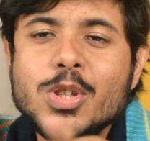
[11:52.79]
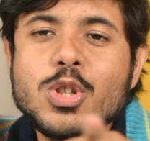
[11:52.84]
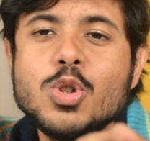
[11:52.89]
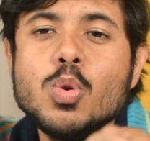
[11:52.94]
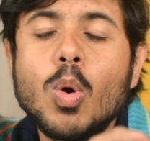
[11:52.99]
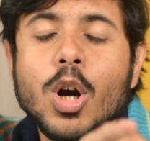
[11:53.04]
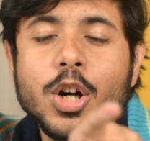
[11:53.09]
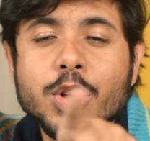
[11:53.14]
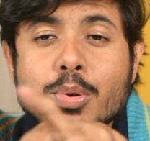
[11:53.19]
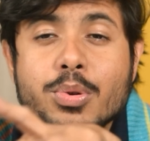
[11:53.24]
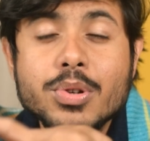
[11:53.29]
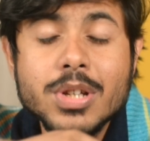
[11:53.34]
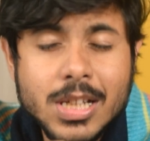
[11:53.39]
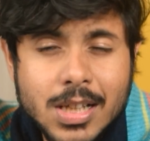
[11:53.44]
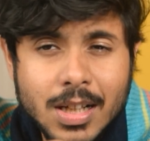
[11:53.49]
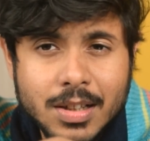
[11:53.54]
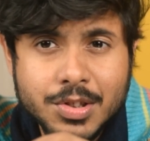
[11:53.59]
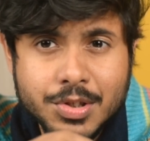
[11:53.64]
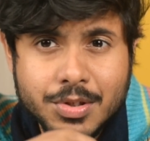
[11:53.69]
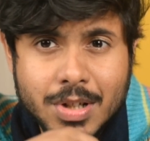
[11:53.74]
You want to
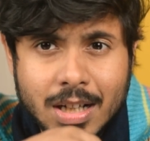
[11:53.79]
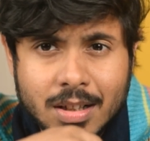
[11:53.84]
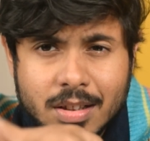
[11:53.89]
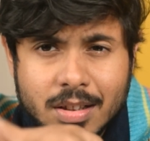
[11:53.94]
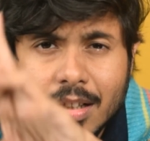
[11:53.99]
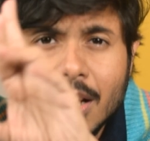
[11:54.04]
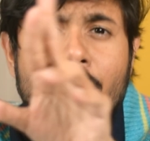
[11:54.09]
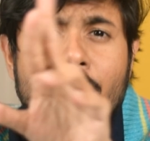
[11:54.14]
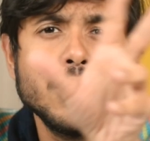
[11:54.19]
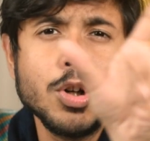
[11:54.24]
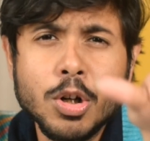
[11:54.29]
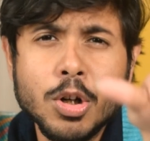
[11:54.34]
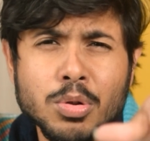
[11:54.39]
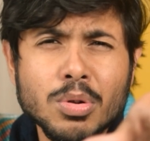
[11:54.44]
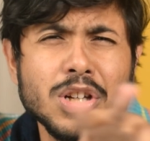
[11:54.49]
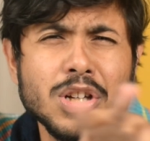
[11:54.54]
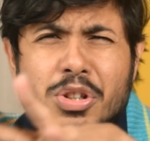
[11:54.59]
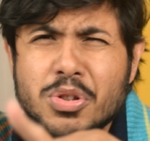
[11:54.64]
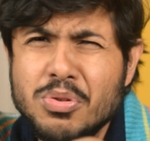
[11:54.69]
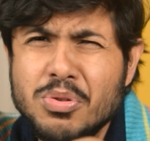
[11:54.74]
reconstruct it. Not
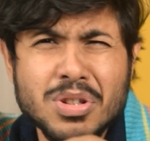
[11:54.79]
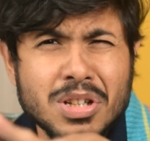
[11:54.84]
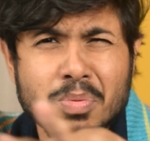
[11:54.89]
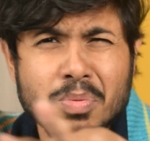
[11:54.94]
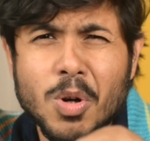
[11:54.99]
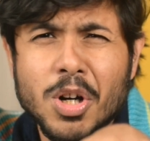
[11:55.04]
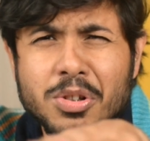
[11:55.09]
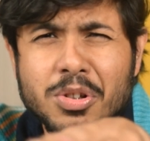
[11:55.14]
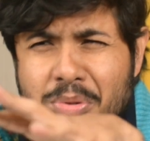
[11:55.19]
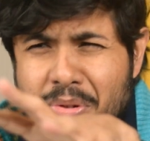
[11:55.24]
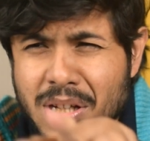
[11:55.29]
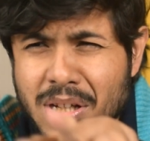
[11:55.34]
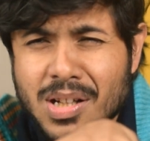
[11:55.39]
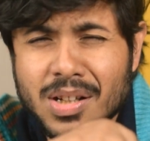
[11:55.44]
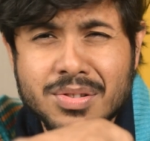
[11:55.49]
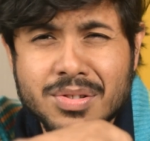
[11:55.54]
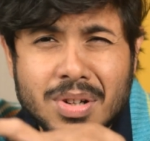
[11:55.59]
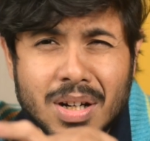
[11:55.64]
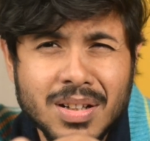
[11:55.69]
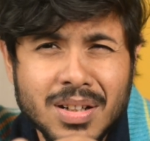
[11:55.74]
only do you just want to
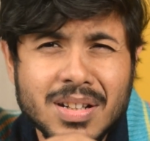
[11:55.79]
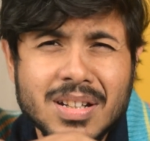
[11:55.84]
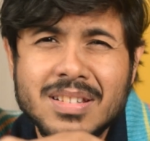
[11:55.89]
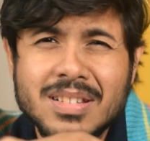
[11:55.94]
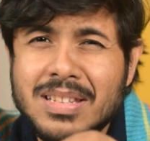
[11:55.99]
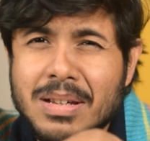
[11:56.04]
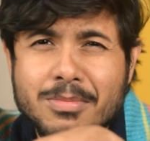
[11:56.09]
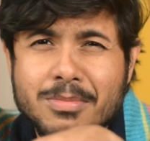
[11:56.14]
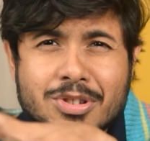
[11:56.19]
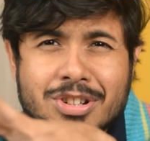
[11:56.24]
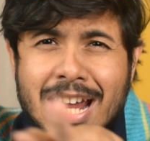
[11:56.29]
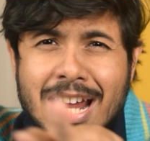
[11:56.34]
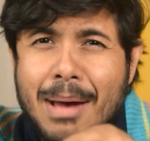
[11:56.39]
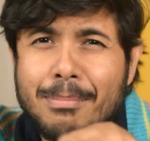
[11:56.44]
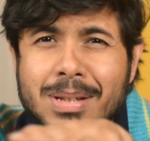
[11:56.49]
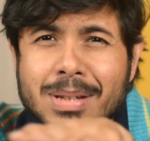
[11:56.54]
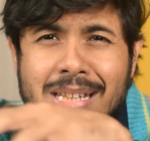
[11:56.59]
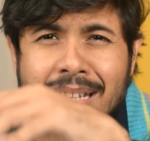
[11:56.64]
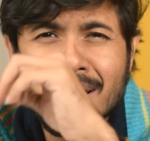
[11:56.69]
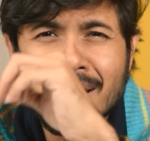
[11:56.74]
reconstruct it in some
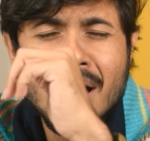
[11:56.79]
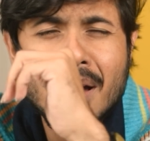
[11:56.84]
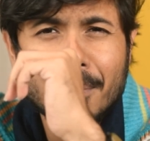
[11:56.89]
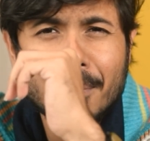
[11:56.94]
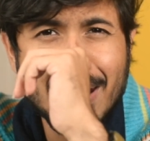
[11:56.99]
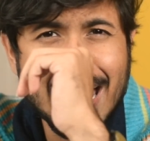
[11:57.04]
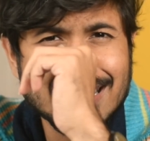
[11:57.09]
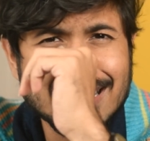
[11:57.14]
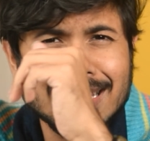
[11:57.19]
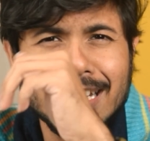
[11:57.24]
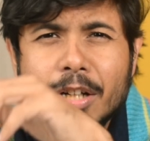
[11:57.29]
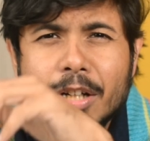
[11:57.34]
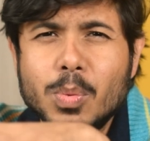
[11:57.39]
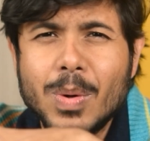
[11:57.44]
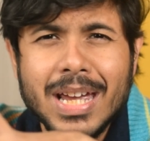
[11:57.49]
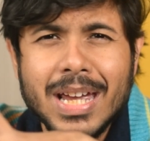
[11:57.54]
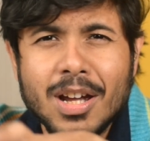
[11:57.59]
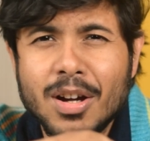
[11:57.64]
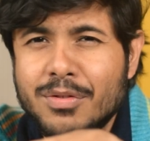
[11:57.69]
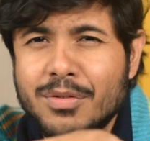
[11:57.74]
shabby, placid
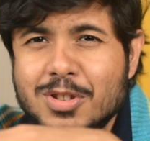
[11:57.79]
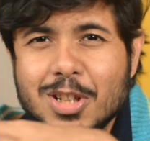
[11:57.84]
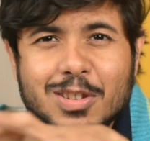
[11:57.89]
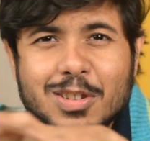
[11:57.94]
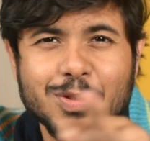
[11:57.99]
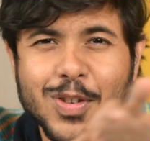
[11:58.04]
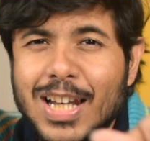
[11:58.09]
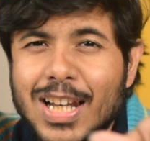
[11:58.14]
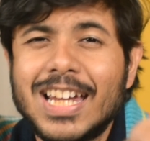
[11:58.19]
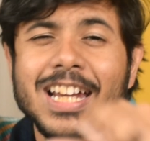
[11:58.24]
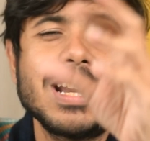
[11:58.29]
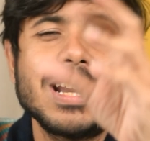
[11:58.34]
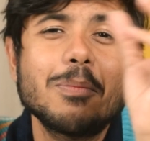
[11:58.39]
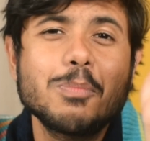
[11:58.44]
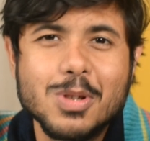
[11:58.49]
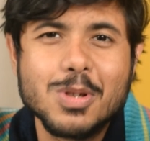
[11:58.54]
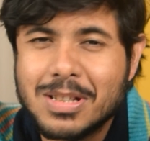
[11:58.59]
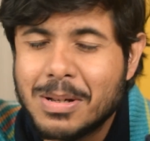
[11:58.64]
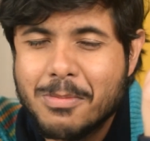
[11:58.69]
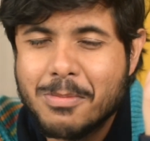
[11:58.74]
way of just filling it
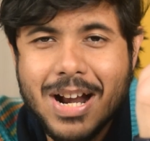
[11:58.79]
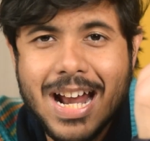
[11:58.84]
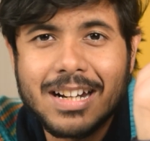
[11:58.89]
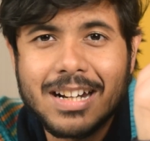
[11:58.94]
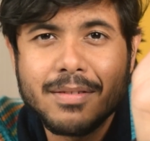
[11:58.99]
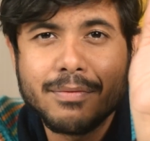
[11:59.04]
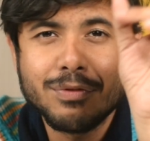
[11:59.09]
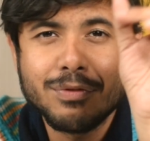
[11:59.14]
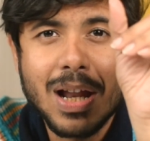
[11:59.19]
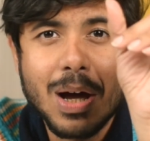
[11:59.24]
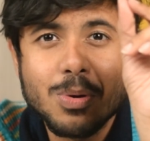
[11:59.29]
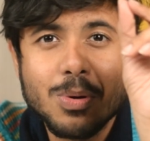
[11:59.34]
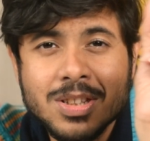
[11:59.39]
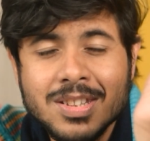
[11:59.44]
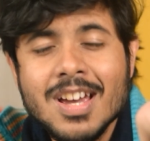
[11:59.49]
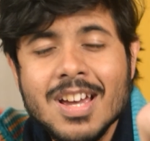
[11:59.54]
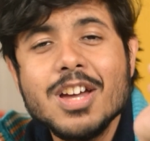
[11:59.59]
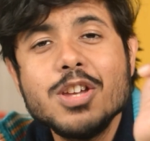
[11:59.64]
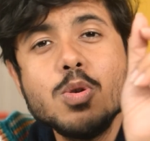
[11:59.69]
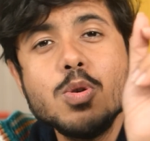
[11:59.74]
up with some random
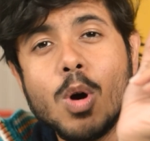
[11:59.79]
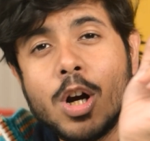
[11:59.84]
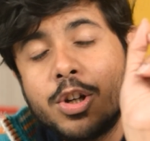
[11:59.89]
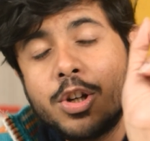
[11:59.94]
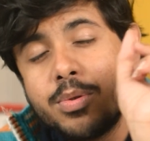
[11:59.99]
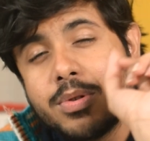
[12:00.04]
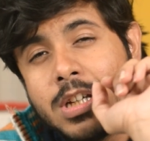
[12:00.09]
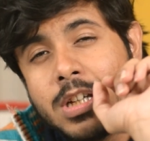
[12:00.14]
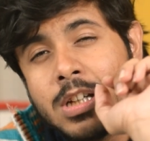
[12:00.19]
flowers, you want to